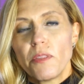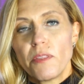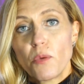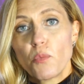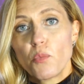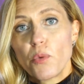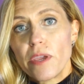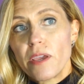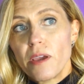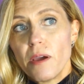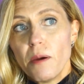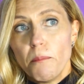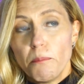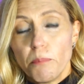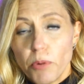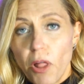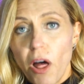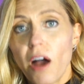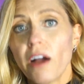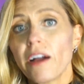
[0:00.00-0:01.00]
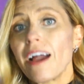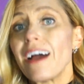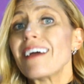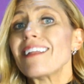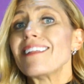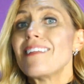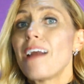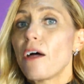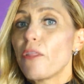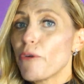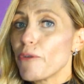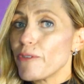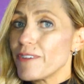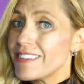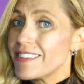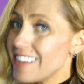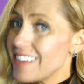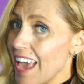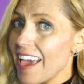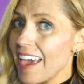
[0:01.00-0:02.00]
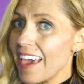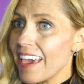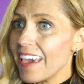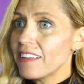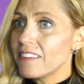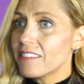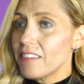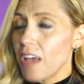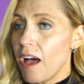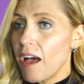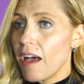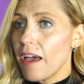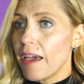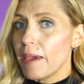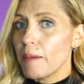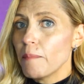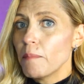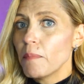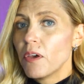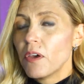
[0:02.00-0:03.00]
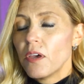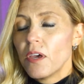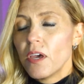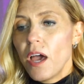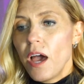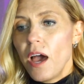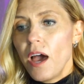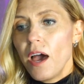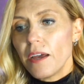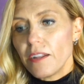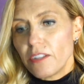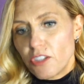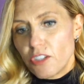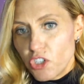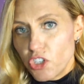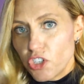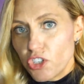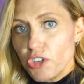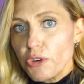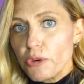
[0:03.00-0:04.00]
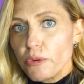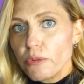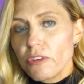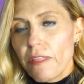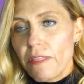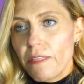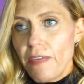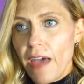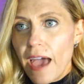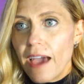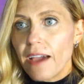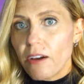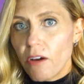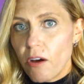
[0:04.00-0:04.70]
Then we block another day time to shoot that